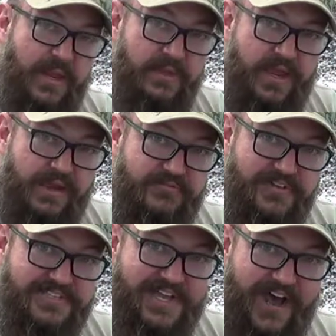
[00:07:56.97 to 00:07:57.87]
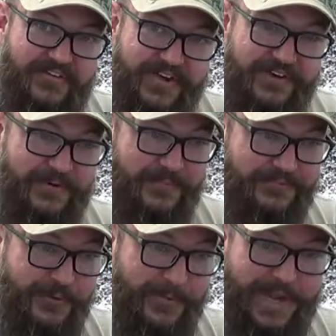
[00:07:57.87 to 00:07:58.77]
me kind of philosophical
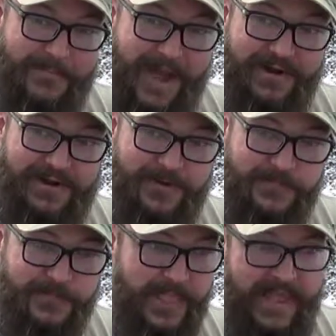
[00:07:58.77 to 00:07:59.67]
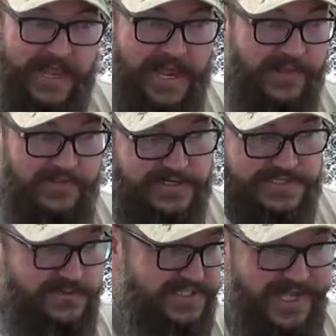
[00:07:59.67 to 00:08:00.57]
before we came out here. And
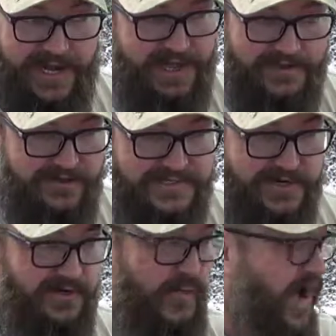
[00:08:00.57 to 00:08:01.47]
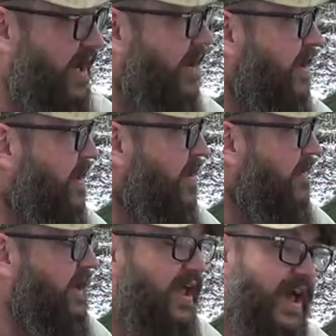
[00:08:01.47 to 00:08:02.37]
soon as he got out here, he started whining.
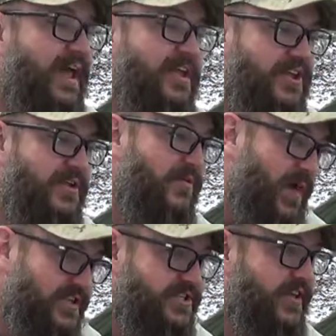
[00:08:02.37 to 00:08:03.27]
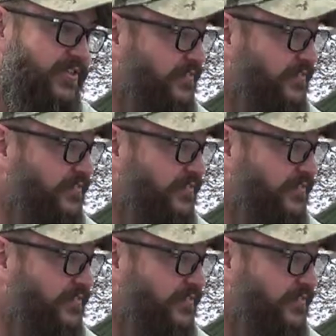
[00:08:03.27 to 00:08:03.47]
But watch the other